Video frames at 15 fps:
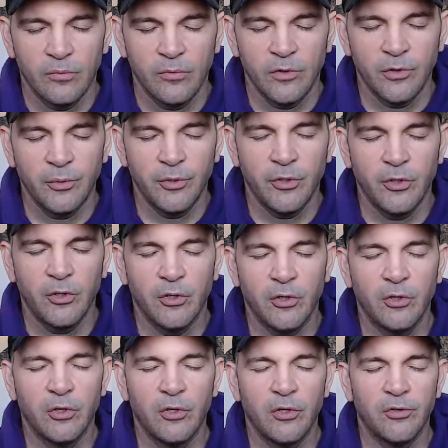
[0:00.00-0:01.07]
So, in
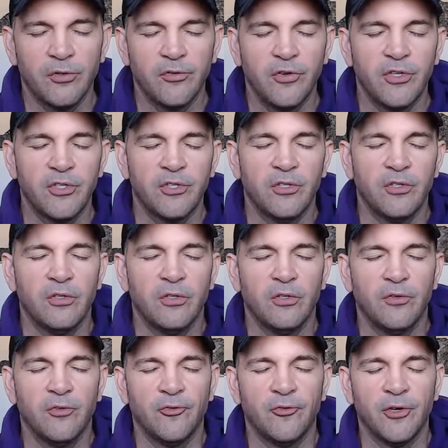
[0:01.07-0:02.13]
our cultivation
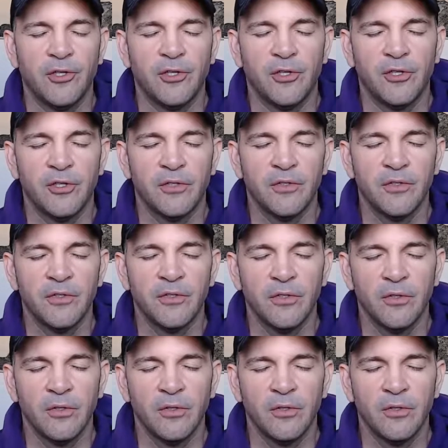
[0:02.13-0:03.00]
of friendliness,